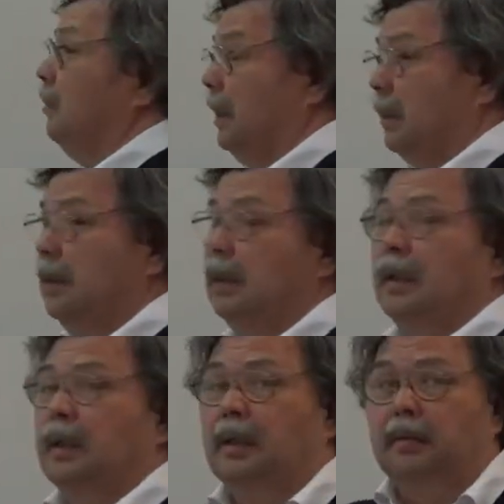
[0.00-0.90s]
but
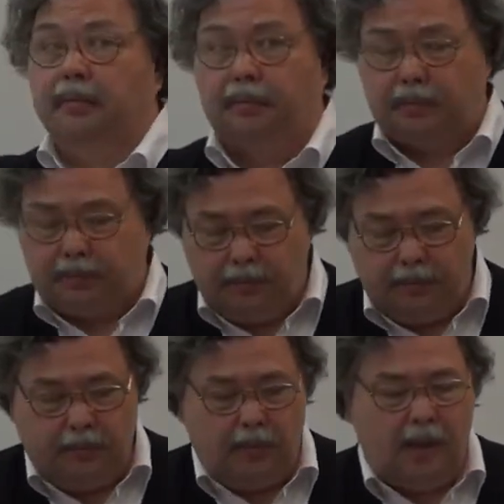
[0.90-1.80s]

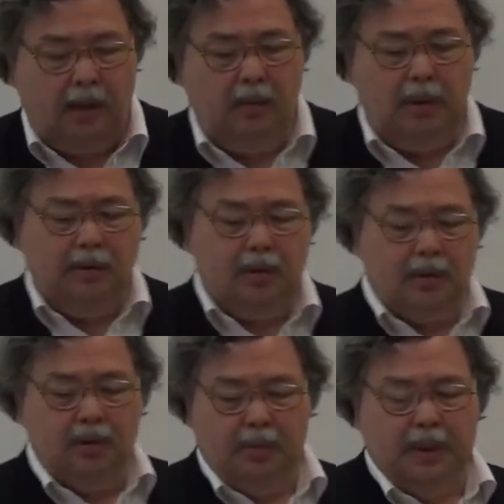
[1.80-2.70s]
what you
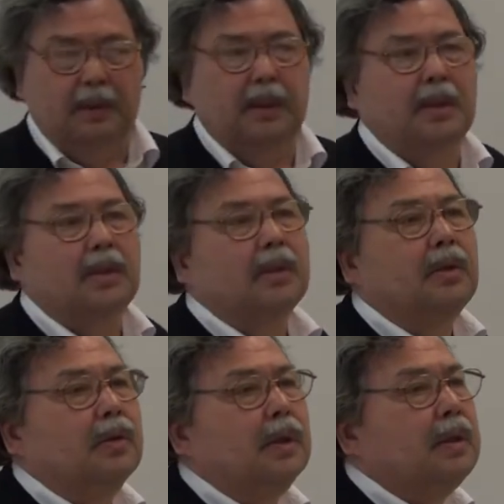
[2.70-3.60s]
should pay attention
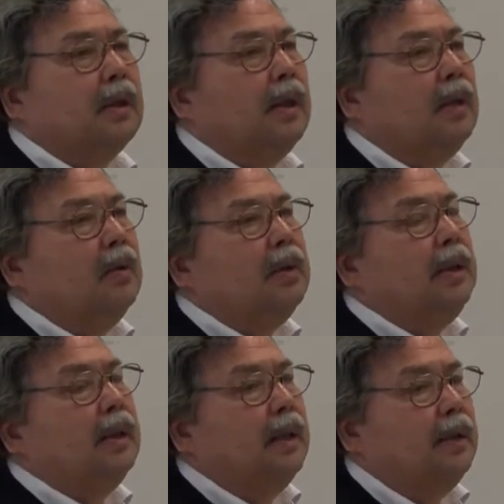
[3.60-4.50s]
to is how
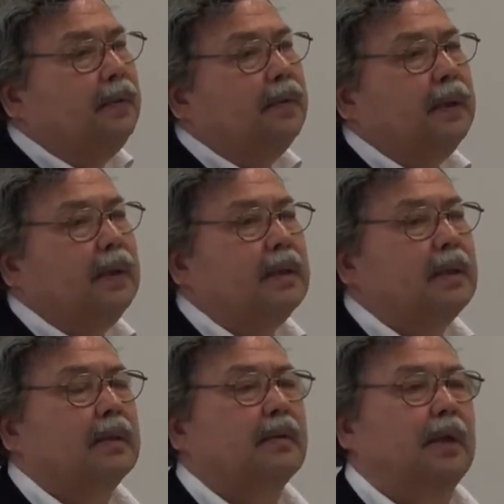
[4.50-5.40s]
df
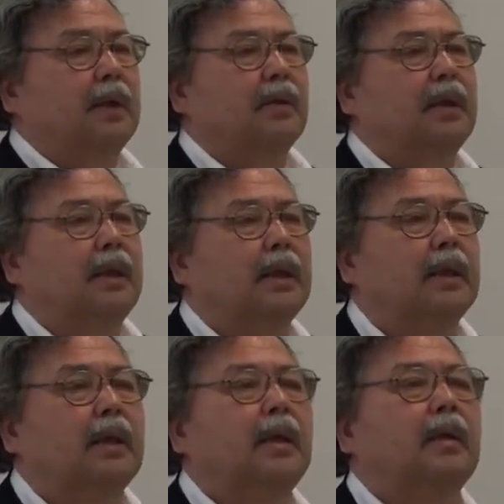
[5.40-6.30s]
is found here.